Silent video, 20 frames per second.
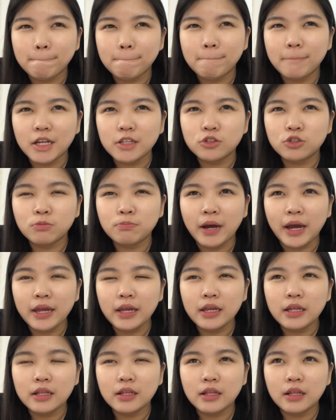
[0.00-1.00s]
But to buy
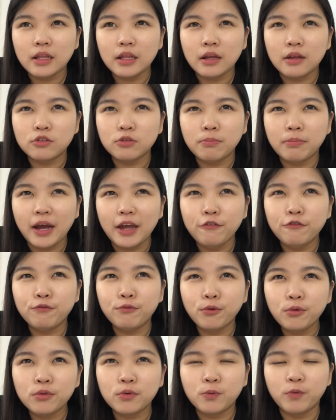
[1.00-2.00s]
it to buy
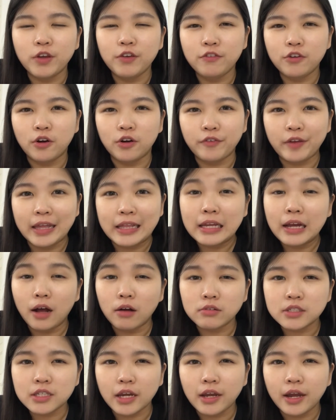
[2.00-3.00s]
food with coriander
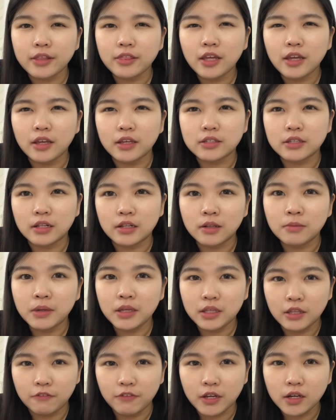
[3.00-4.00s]
outside I think it's a little
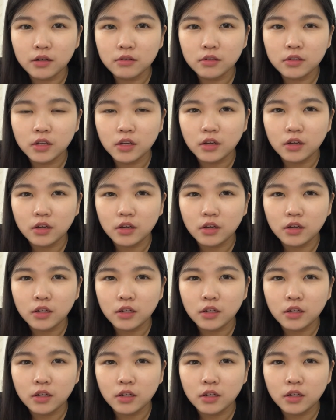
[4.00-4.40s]
bit difficult